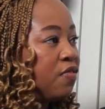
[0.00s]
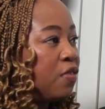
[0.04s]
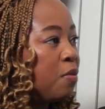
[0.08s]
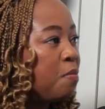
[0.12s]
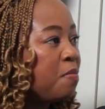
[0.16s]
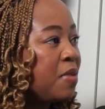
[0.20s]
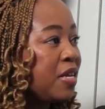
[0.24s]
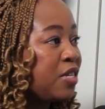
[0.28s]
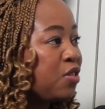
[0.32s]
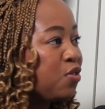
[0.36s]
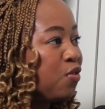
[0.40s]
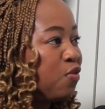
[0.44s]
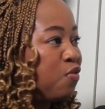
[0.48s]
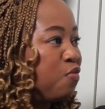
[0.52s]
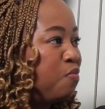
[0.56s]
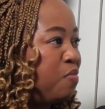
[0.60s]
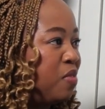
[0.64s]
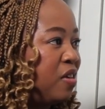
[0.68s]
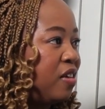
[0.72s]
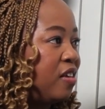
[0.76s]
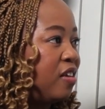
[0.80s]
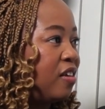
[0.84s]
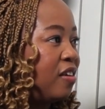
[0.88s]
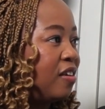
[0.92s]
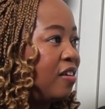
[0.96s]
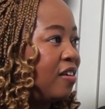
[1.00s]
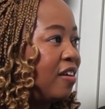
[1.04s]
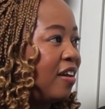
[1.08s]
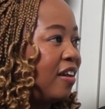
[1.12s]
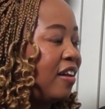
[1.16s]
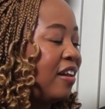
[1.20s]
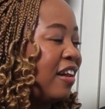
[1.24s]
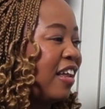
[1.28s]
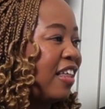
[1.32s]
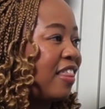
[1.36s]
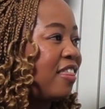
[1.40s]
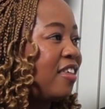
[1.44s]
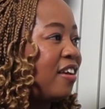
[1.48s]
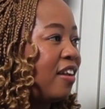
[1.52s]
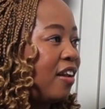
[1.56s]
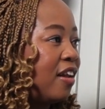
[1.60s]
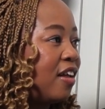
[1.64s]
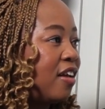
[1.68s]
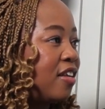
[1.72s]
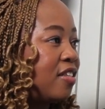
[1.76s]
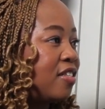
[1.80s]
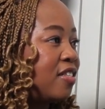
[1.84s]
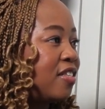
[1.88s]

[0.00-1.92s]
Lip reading: the best of me and nothing less.